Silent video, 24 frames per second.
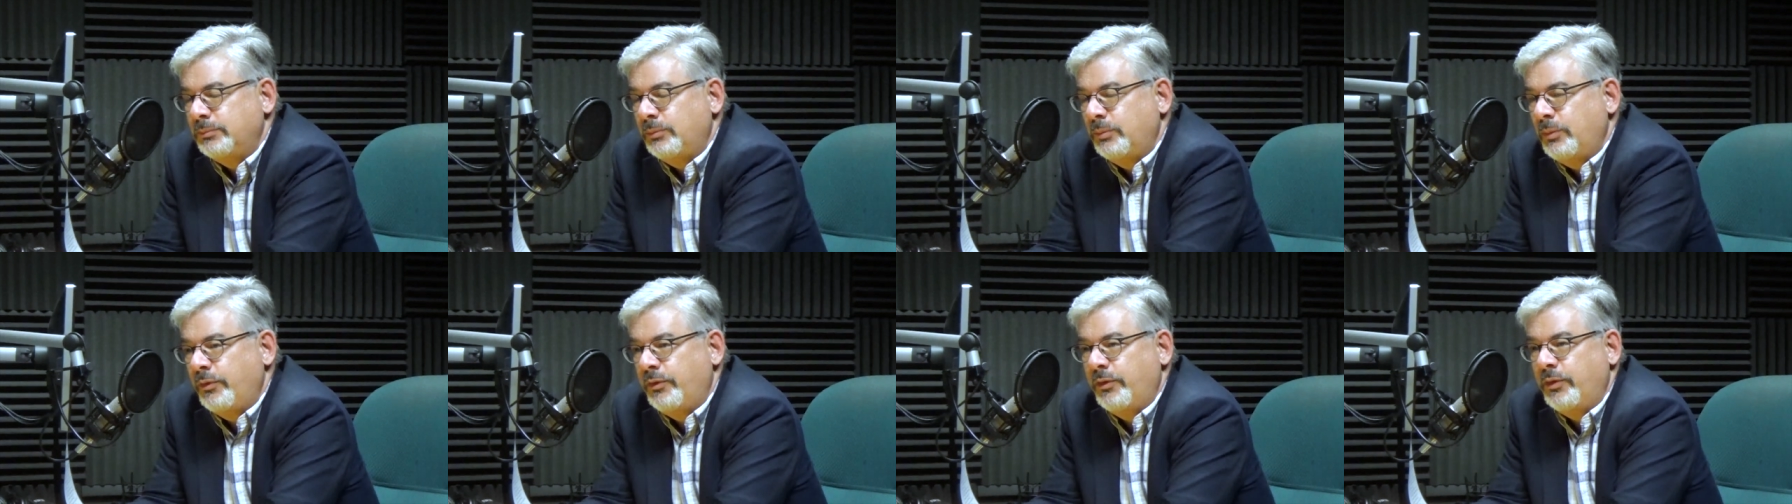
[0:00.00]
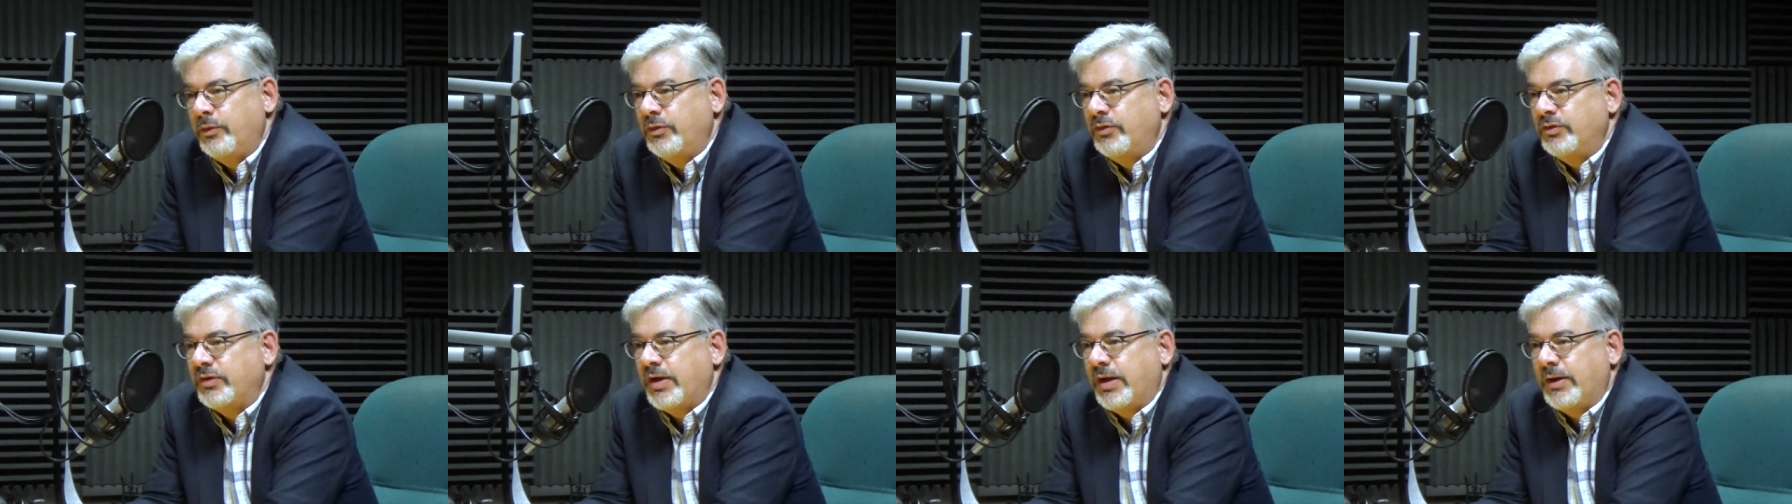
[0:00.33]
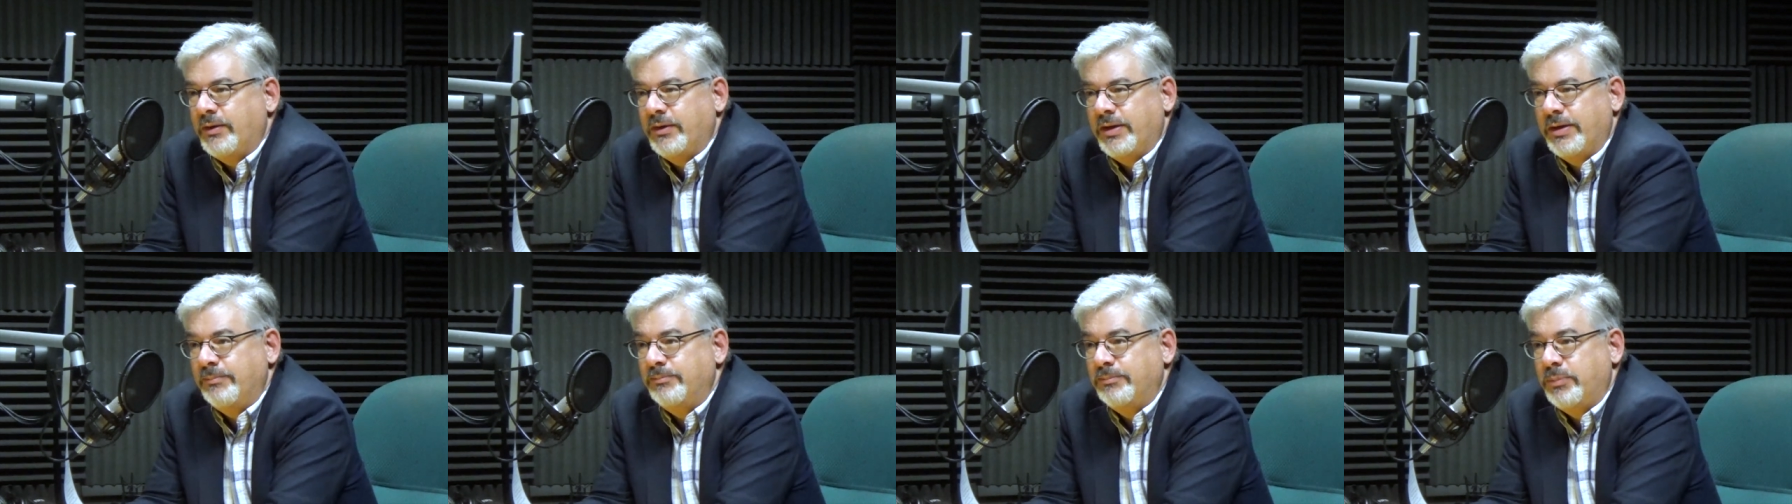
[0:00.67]
with your
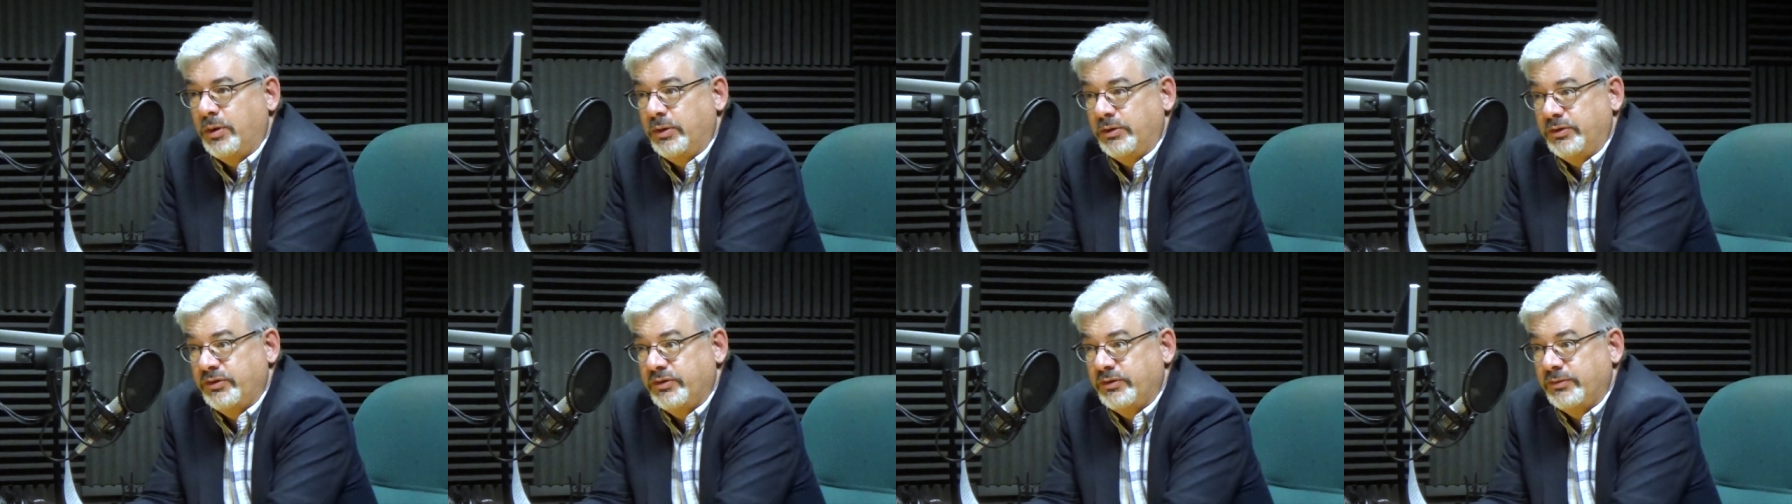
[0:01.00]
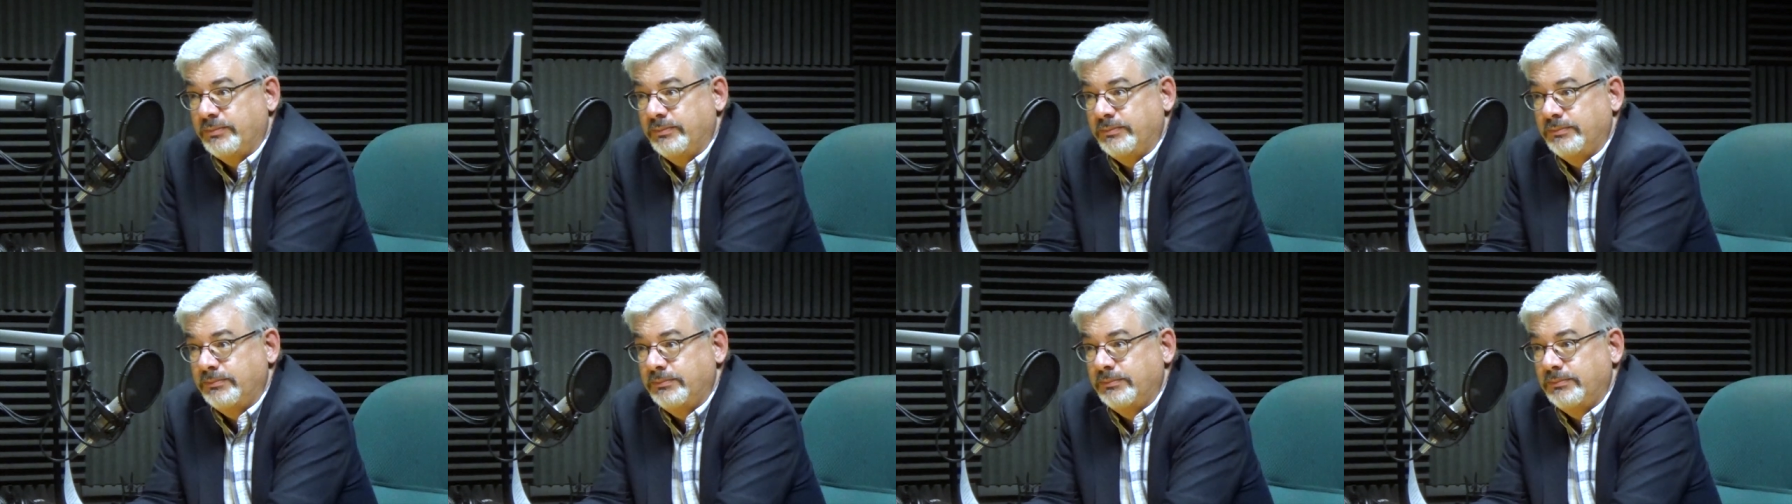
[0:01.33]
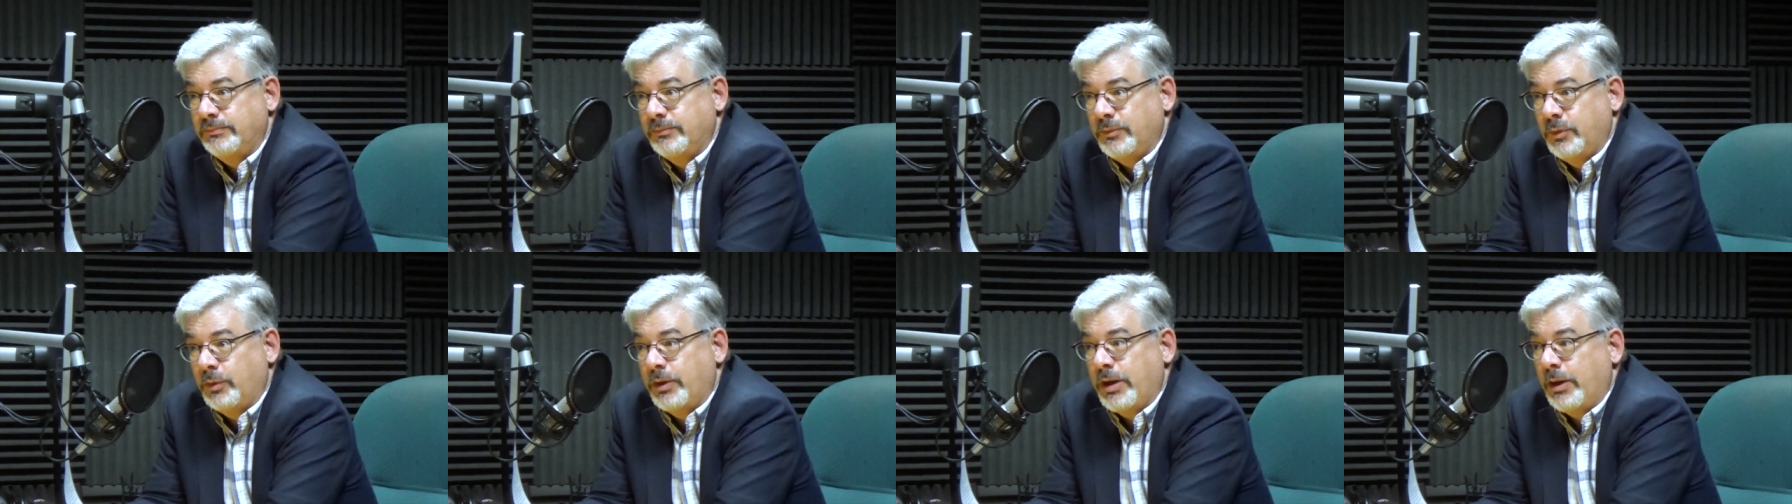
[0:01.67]
desired inputs,
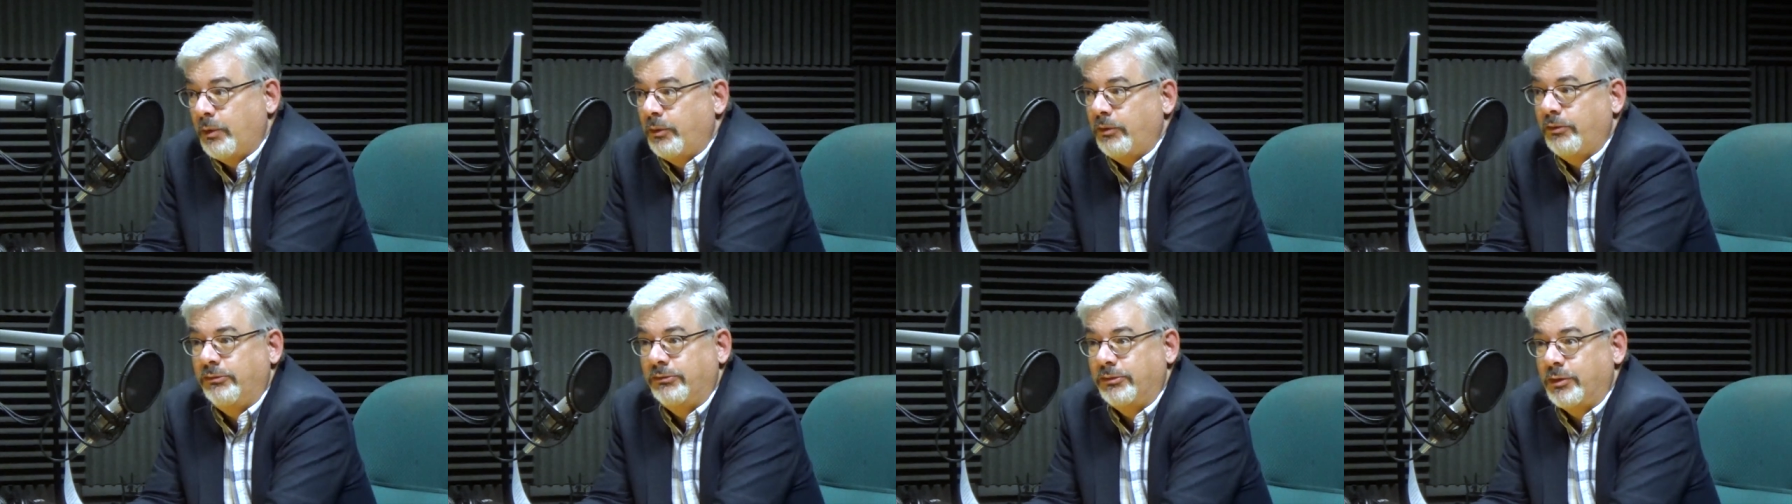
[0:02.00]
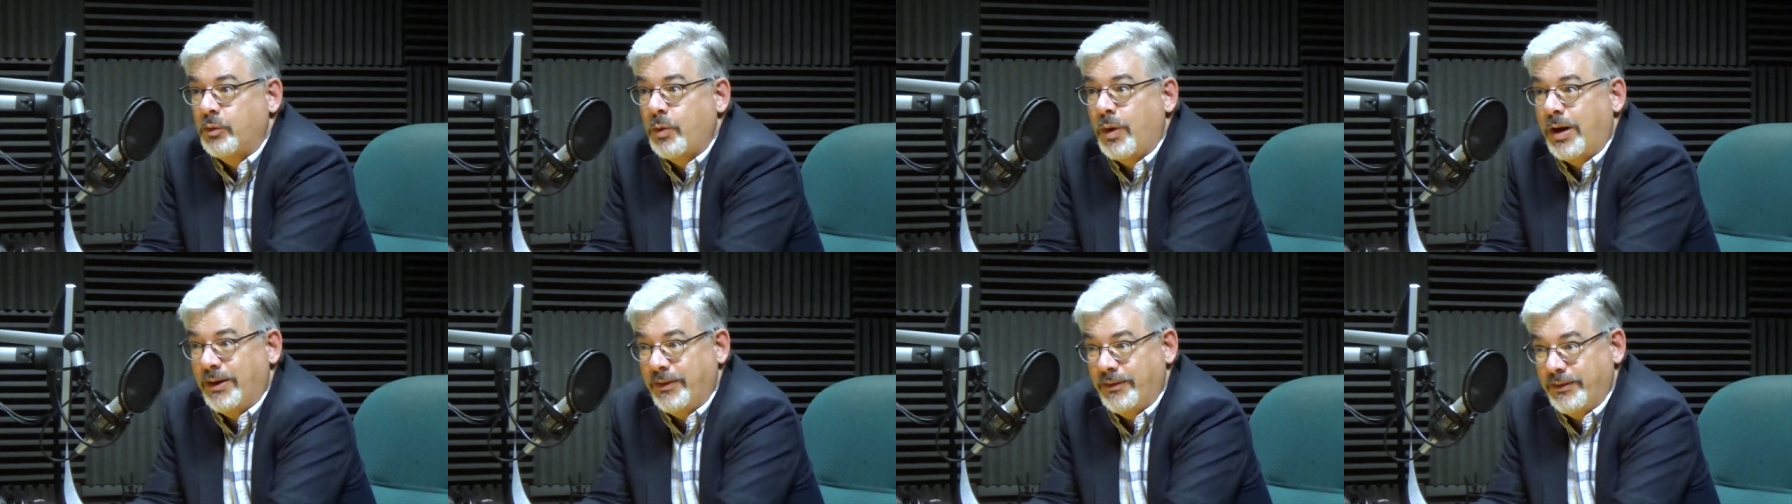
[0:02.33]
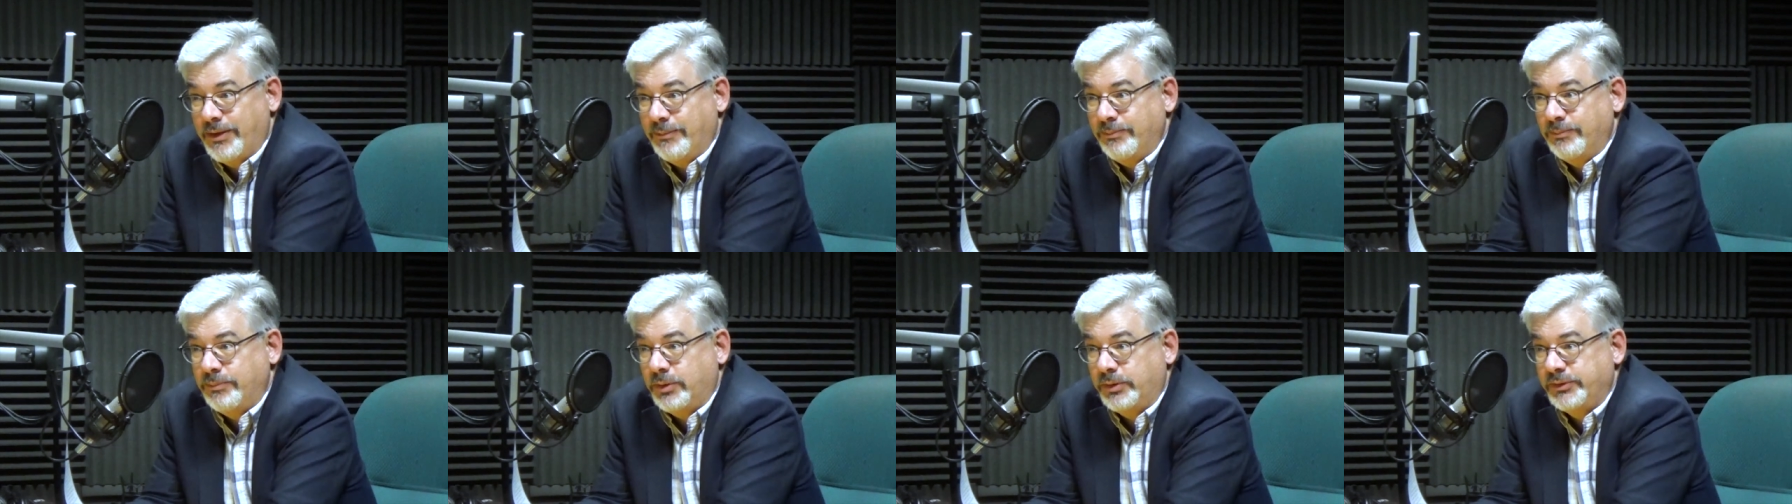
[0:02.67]
okay, or the required
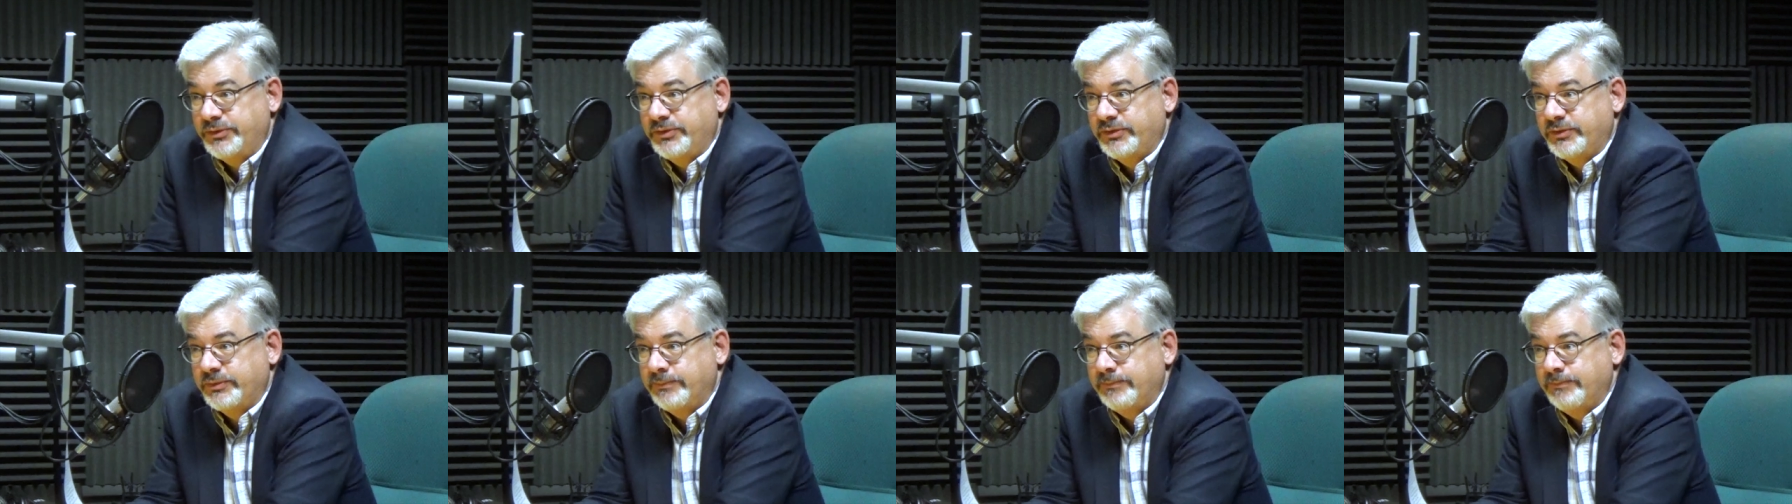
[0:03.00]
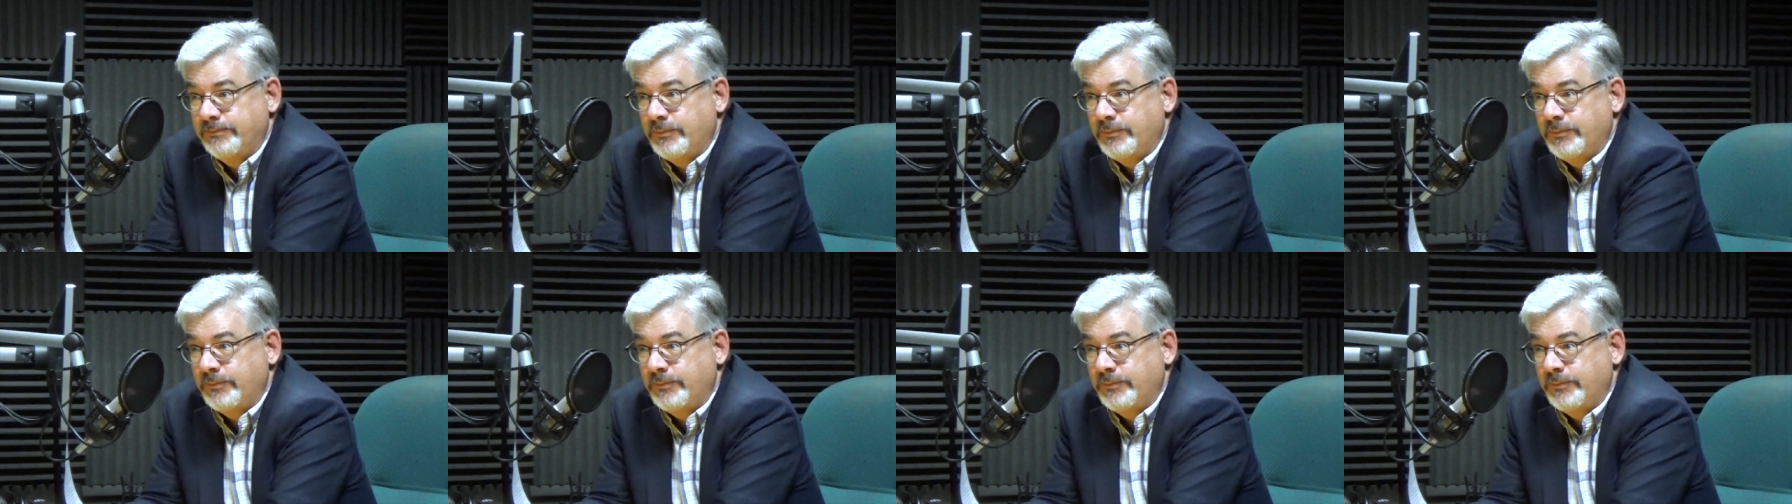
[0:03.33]
inputs.